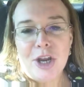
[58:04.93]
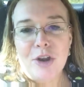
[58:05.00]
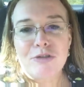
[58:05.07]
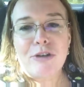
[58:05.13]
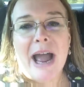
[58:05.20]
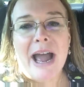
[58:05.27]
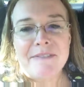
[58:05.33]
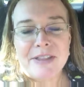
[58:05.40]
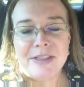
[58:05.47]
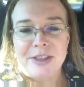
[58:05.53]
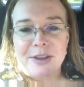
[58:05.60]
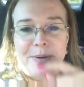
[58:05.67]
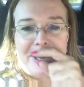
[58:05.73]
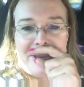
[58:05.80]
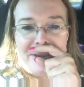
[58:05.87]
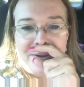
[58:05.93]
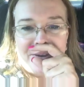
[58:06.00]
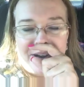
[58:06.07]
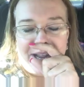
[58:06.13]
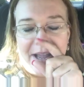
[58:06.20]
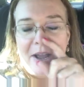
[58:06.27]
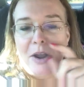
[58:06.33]
You know, driving through
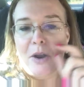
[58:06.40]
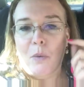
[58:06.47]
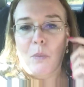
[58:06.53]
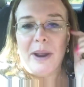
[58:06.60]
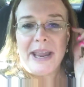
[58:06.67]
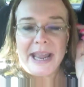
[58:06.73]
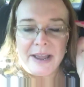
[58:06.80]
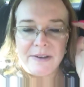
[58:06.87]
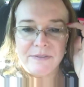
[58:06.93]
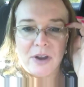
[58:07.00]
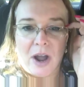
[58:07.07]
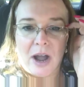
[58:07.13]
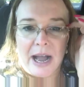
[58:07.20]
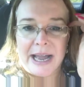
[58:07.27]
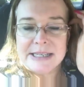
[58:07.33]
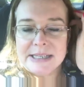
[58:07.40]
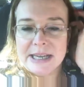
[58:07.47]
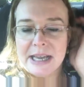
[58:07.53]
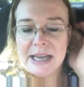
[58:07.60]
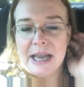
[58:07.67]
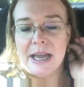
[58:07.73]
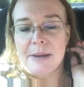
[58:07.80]
here, we have
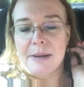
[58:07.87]
got,